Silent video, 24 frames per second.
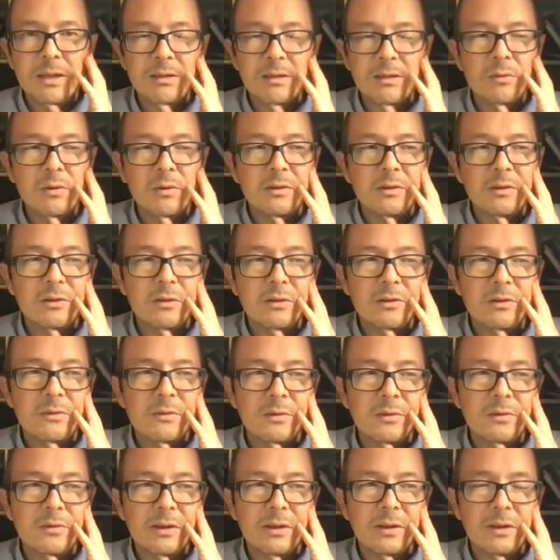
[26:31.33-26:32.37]
otherwise it just
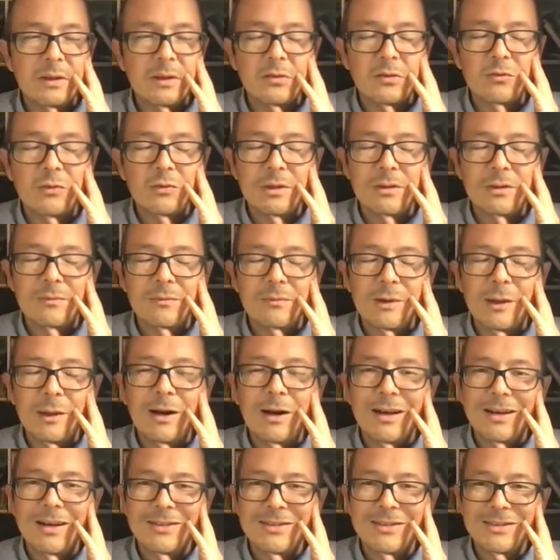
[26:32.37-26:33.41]
feels like a string of
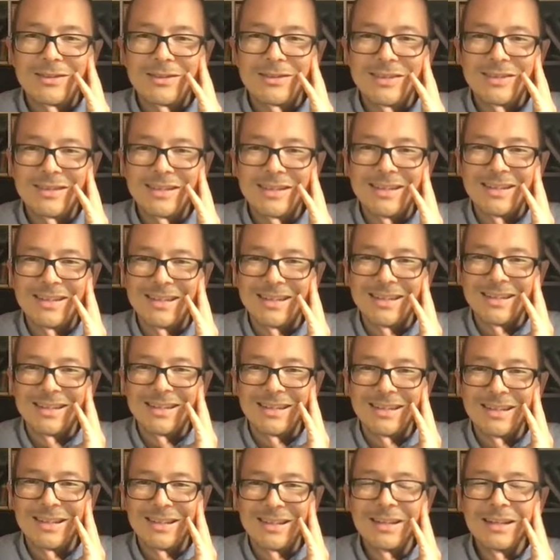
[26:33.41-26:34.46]
lies.
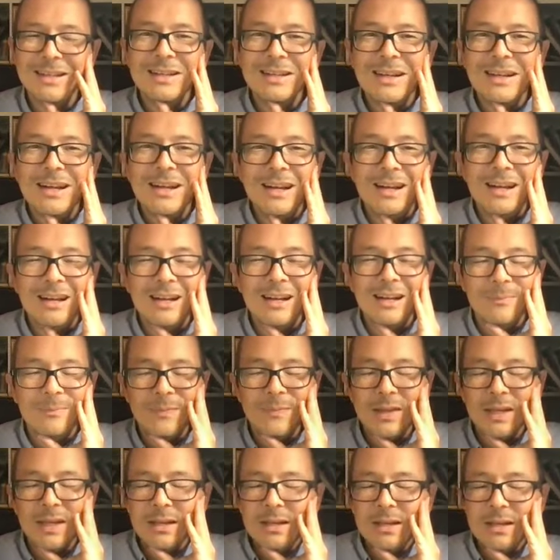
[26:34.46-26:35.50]

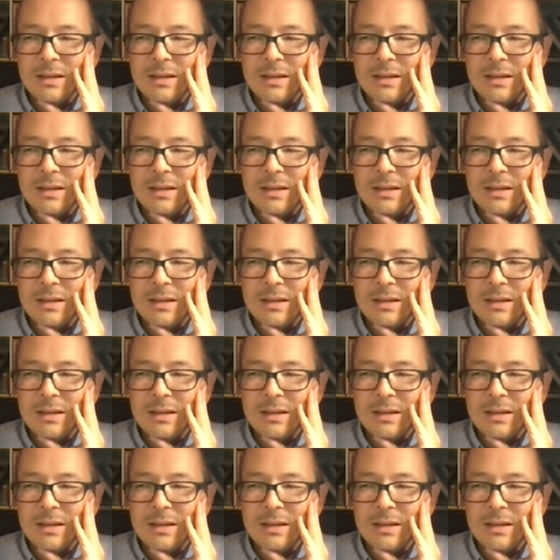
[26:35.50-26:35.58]
um,